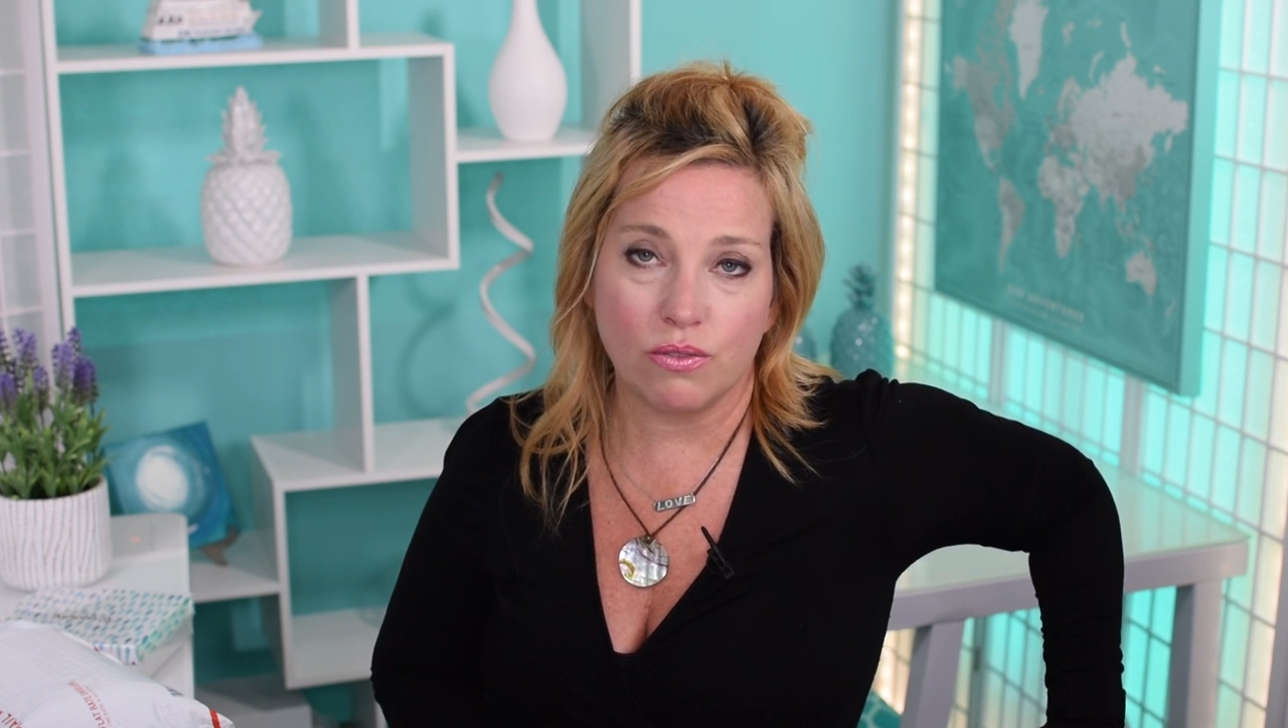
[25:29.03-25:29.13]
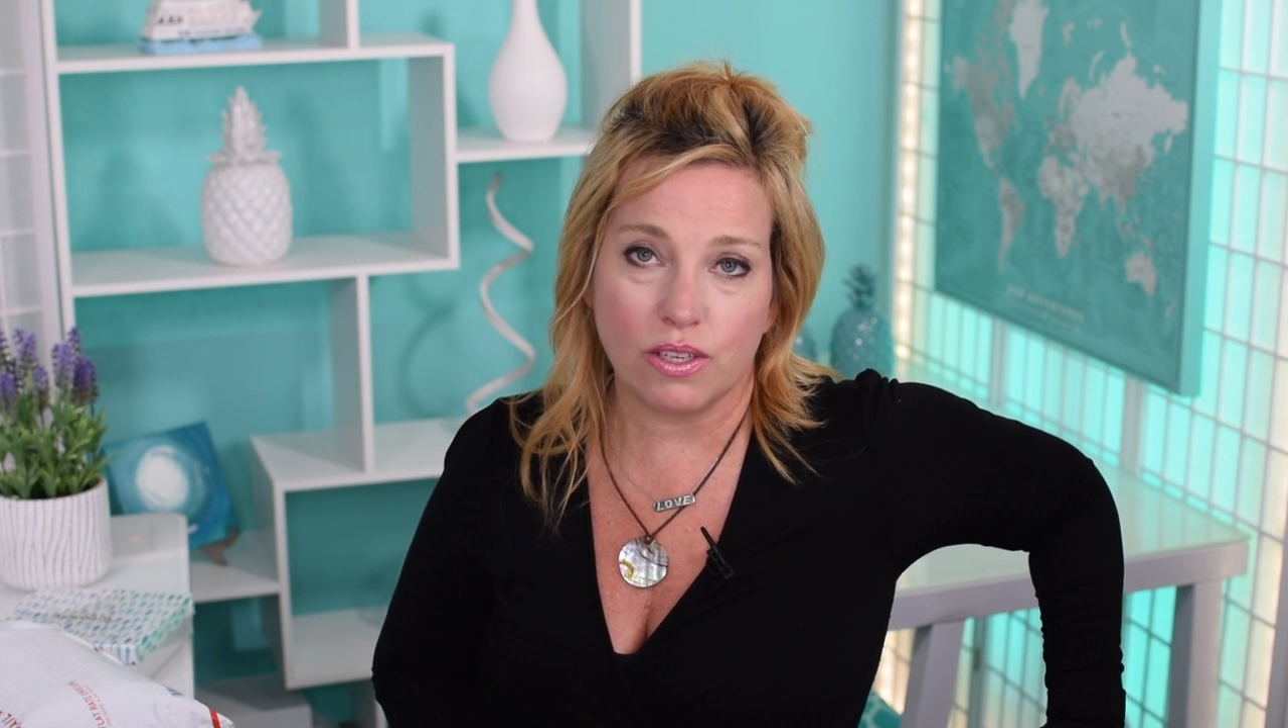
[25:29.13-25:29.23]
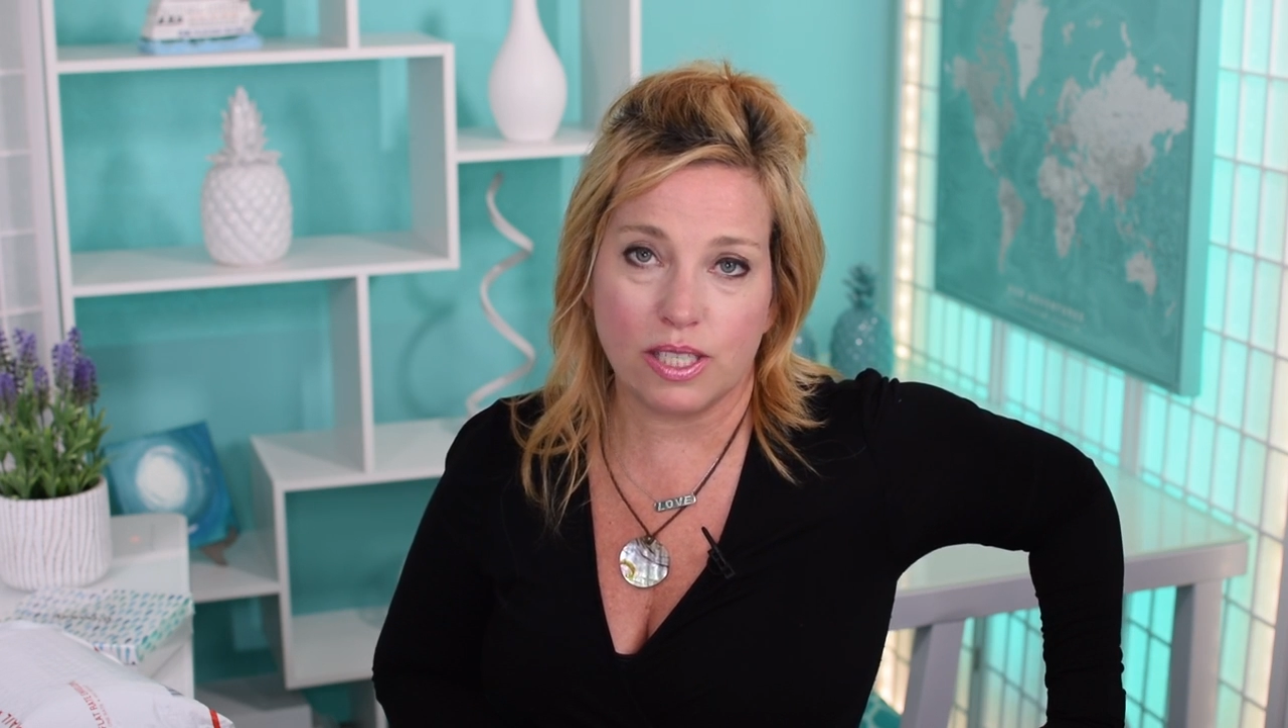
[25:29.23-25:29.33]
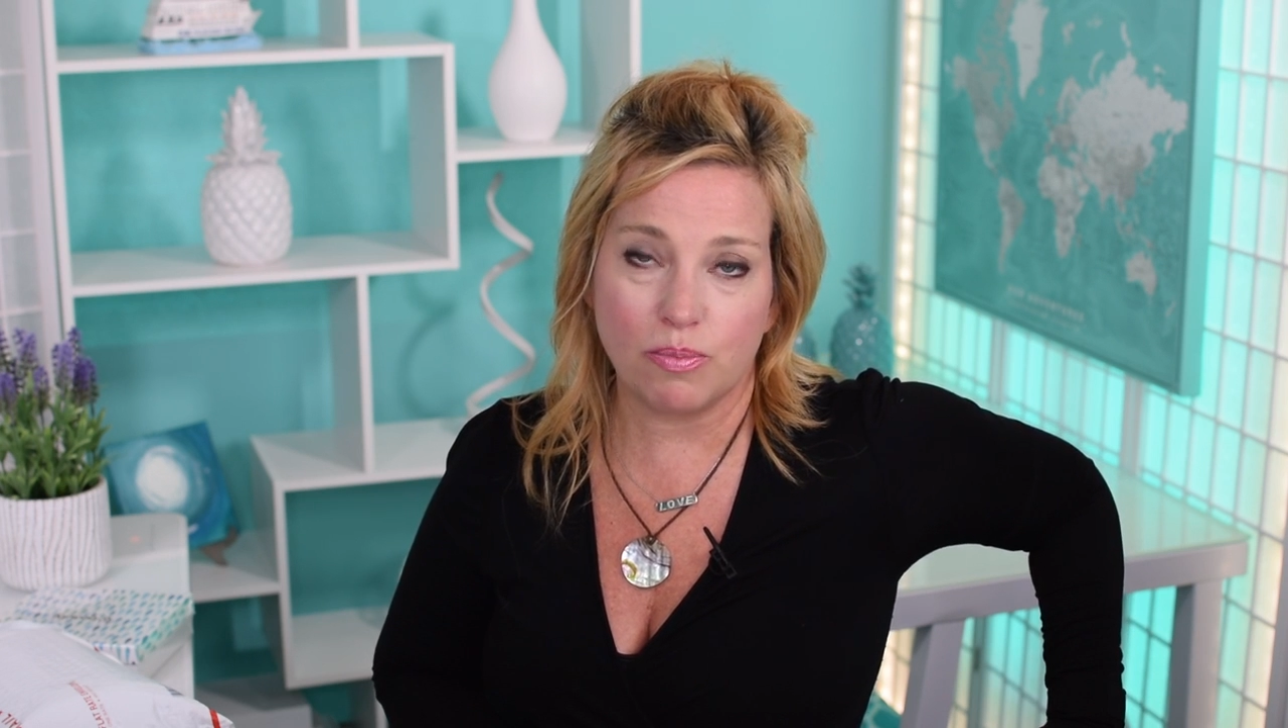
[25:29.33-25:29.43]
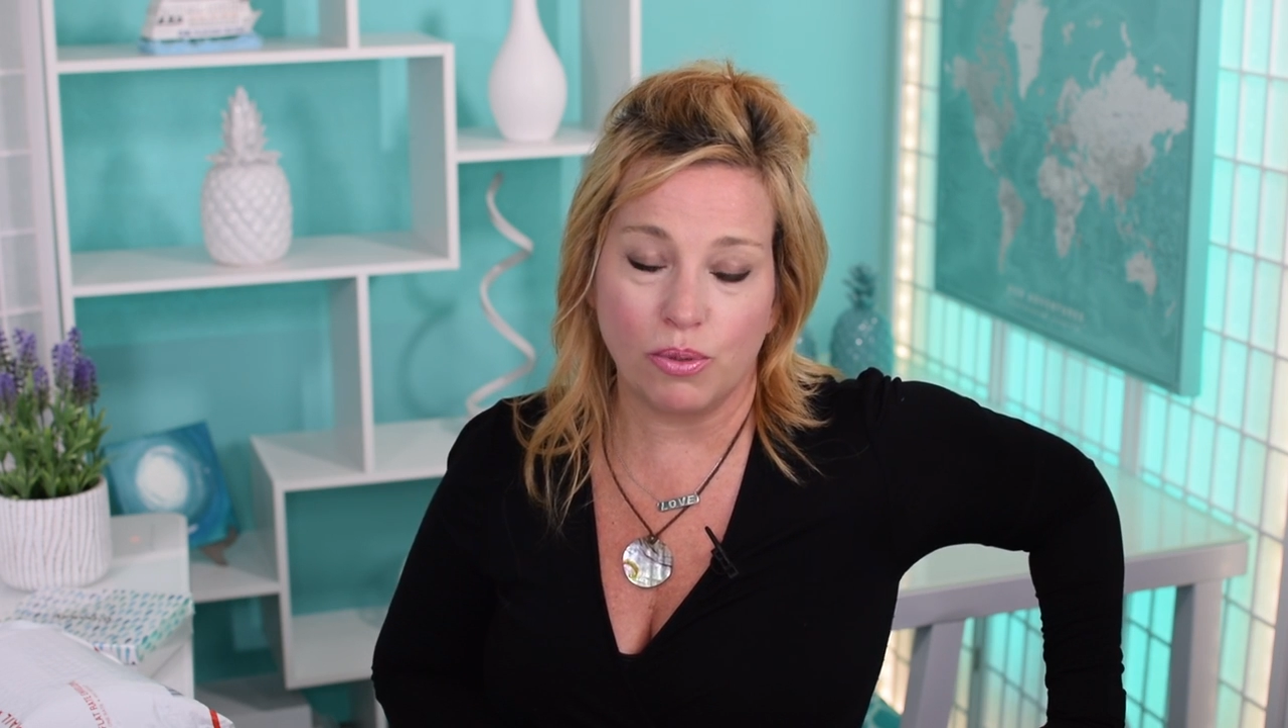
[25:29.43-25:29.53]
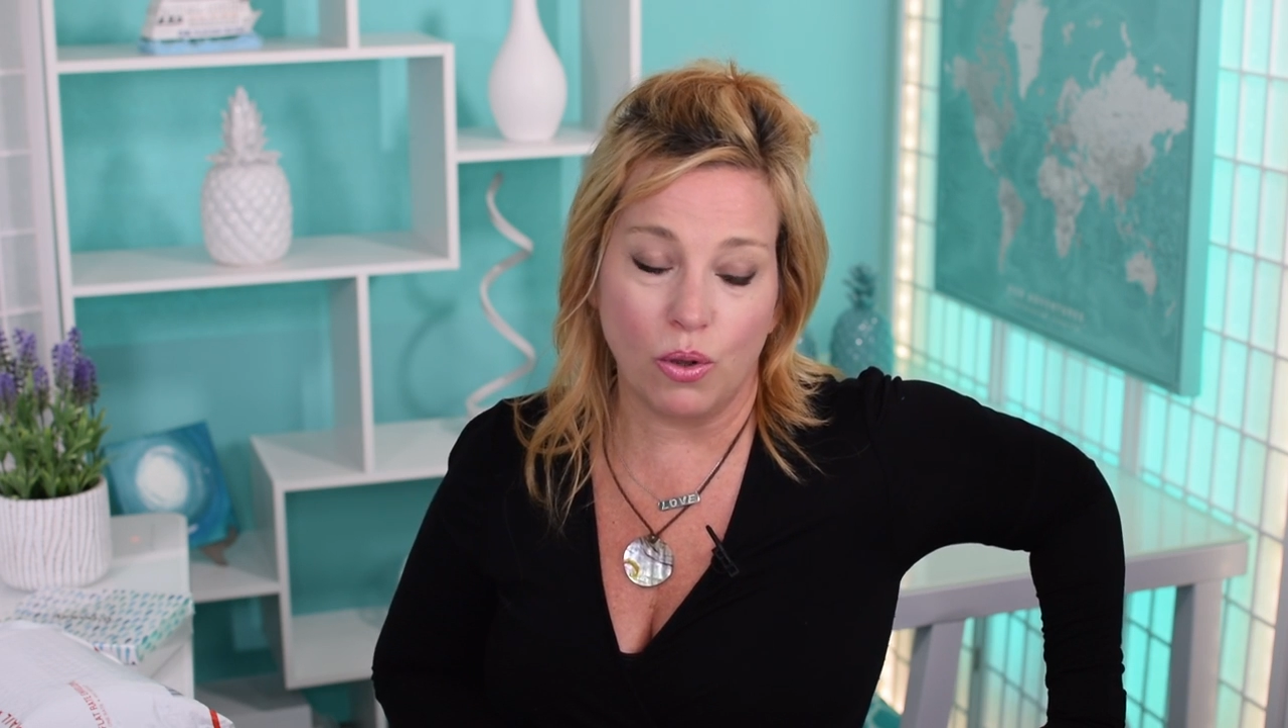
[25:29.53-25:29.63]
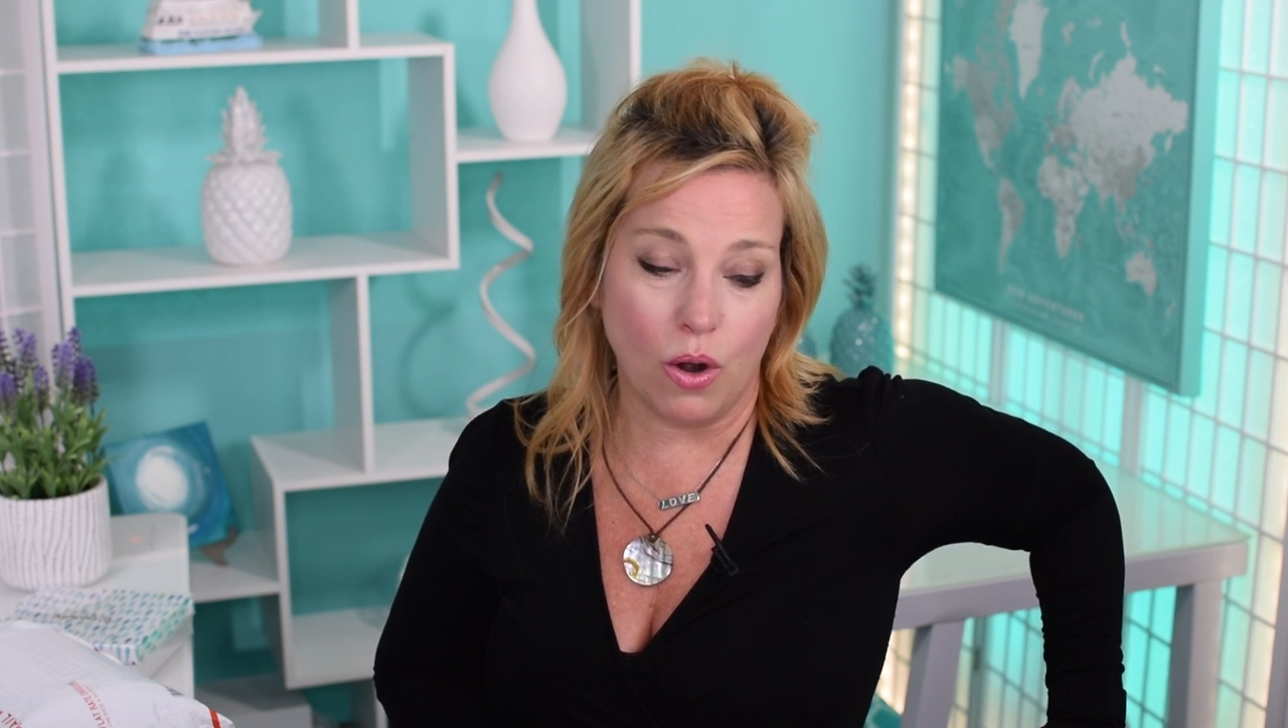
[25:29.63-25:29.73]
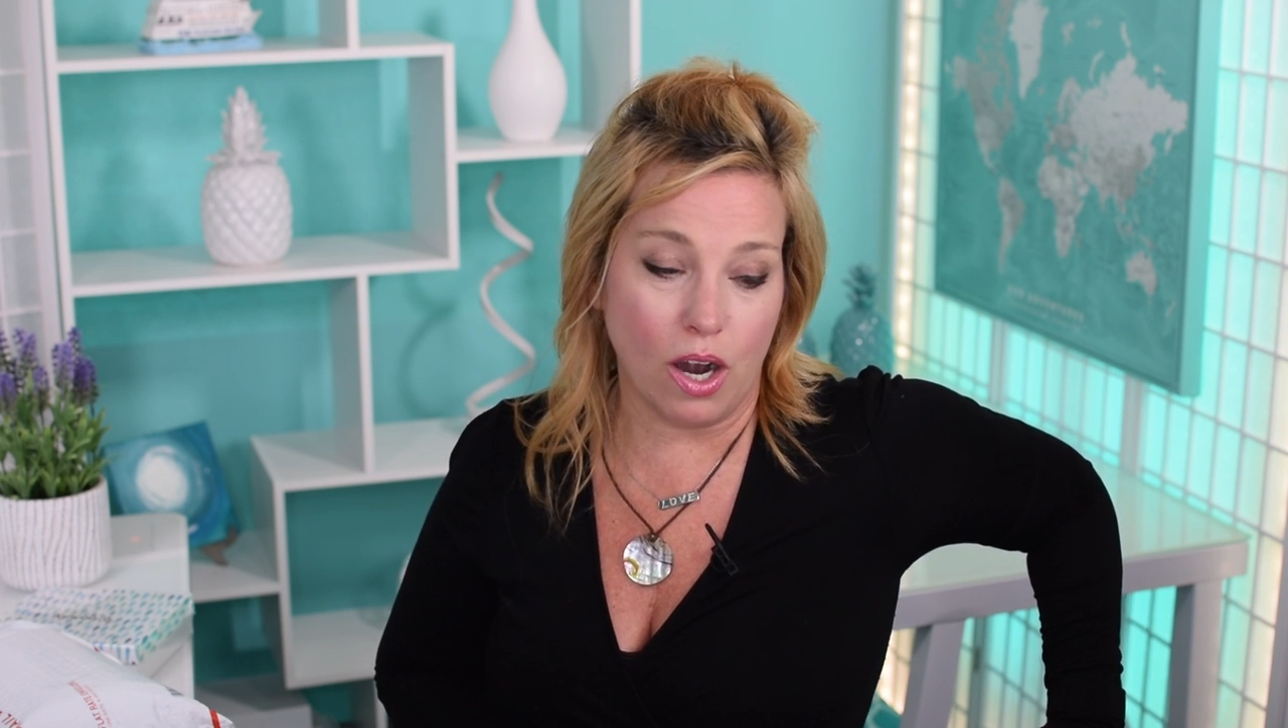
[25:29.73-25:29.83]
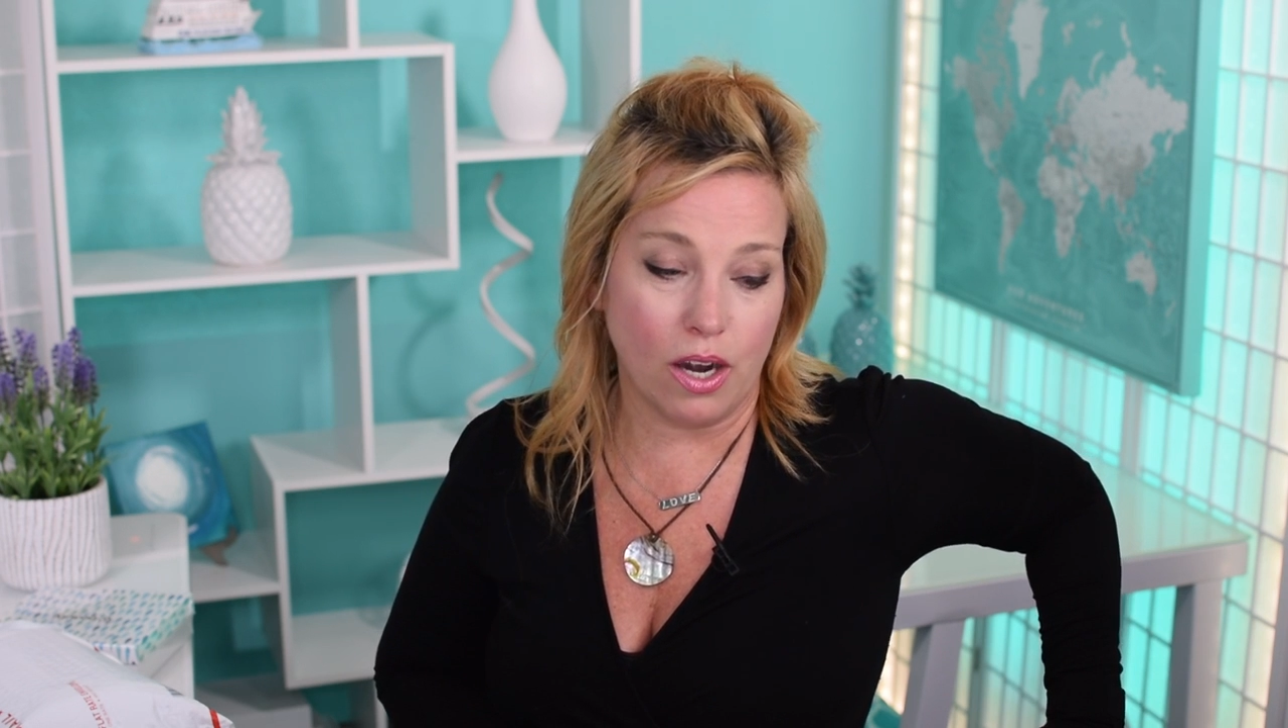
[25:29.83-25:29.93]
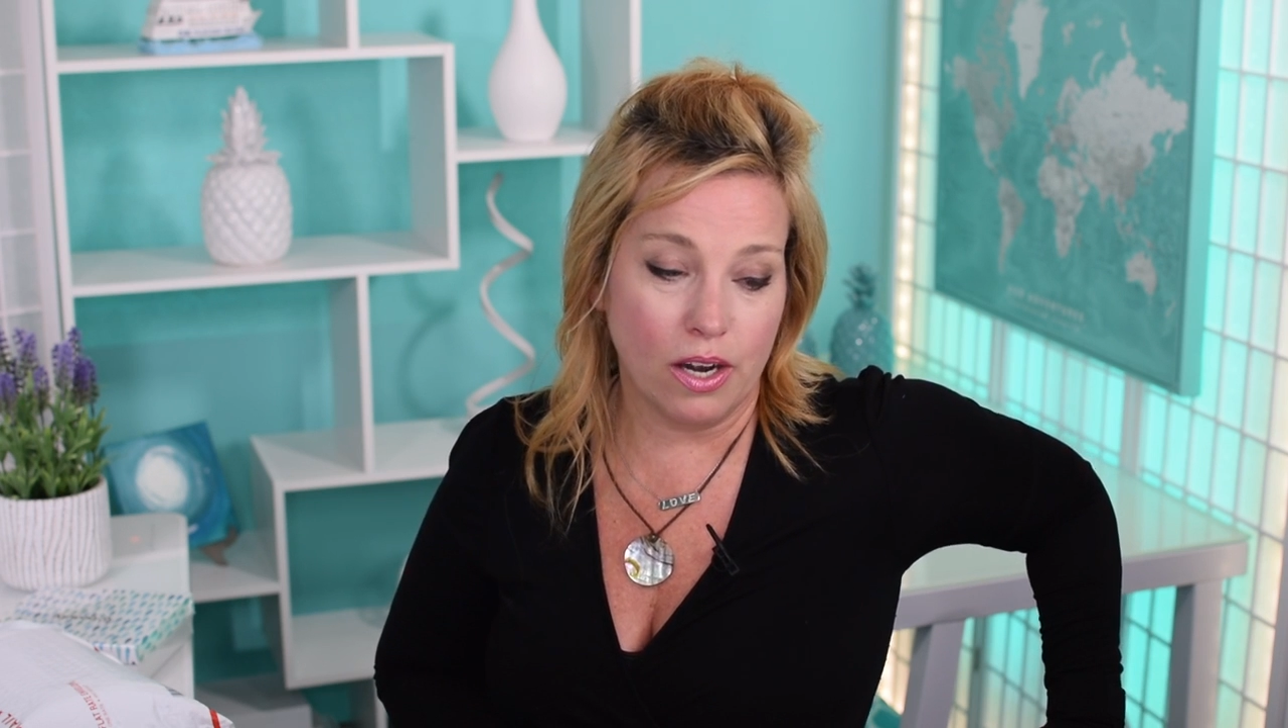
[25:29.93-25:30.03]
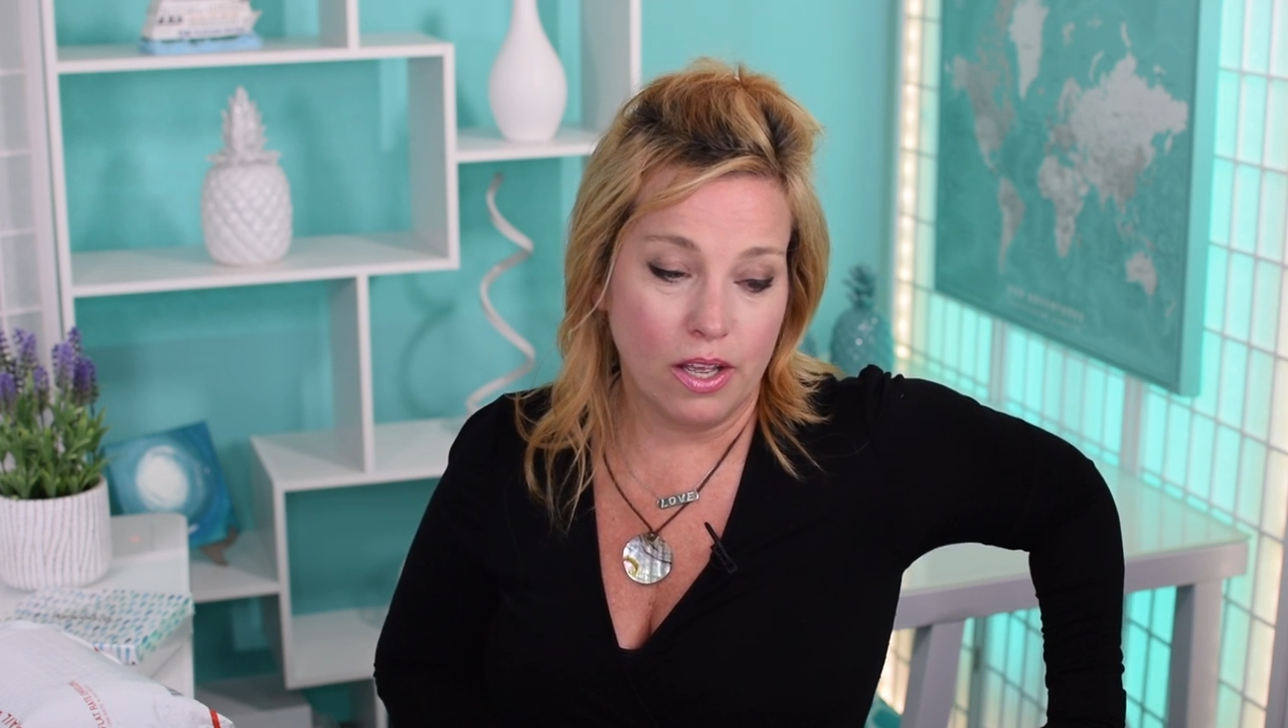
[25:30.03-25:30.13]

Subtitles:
explore